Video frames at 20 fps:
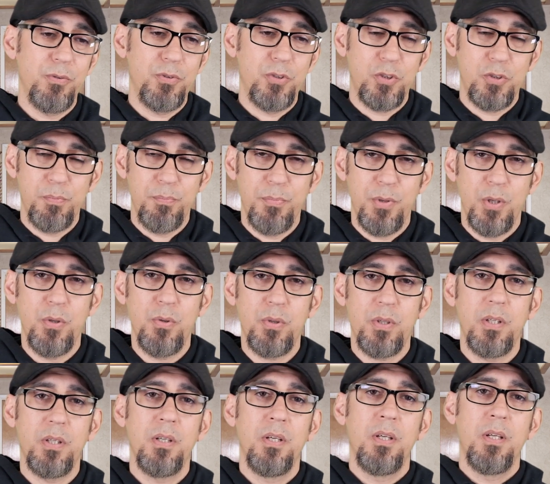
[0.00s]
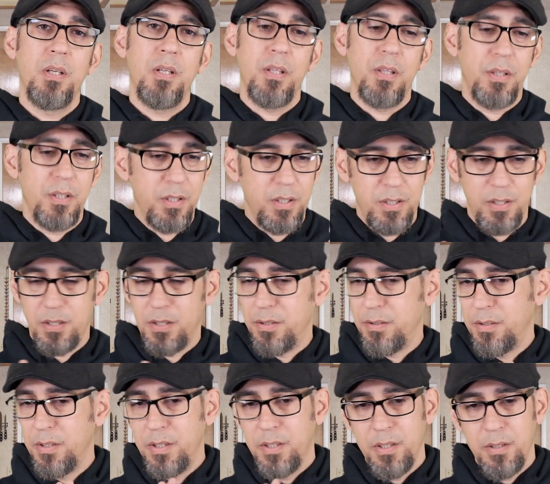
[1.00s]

smoke the